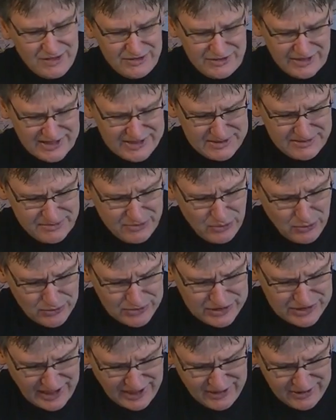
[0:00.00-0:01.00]
So that's some
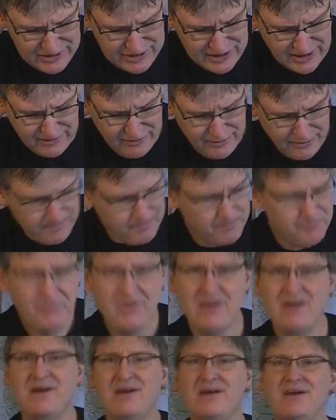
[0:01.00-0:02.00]
cool scale stuff.
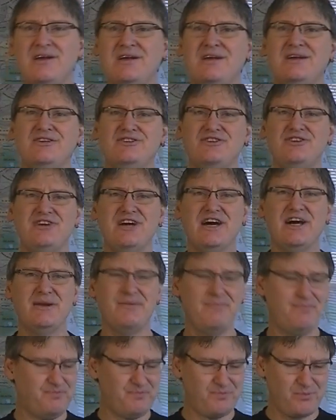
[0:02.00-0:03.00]
So you
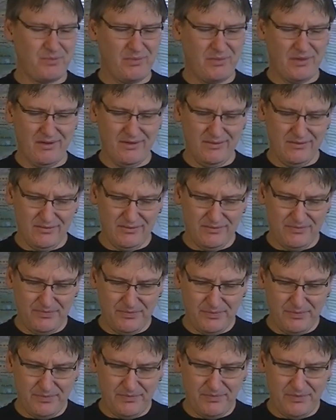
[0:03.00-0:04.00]
got
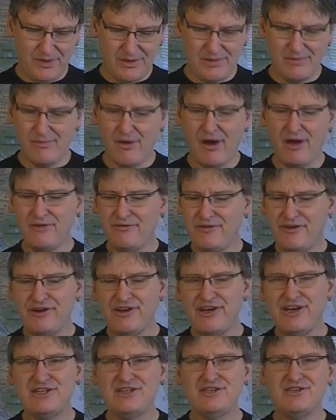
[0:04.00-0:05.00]
model
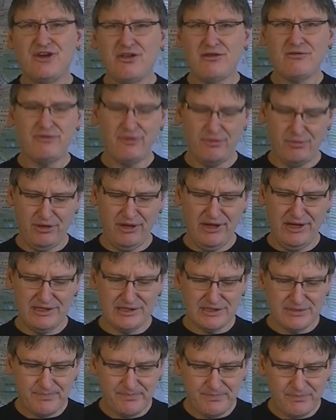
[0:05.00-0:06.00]
variations all over the
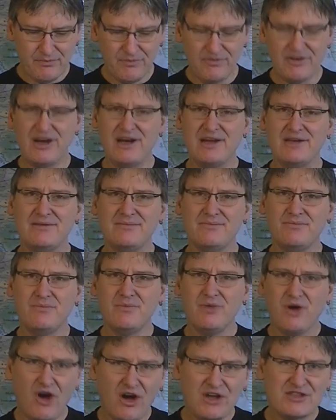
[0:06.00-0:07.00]
place. You got
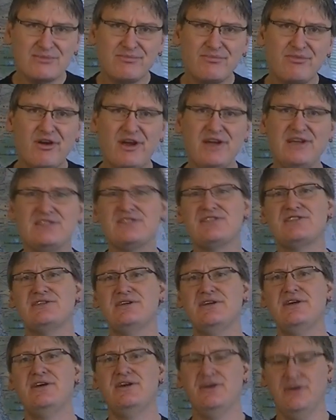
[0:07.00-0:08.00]
awesome
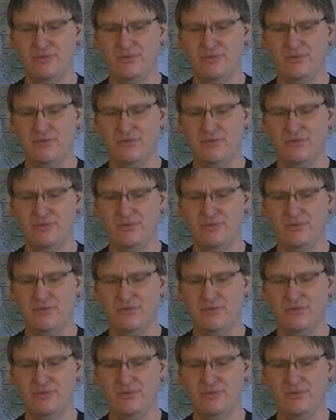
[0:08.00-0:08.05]
price.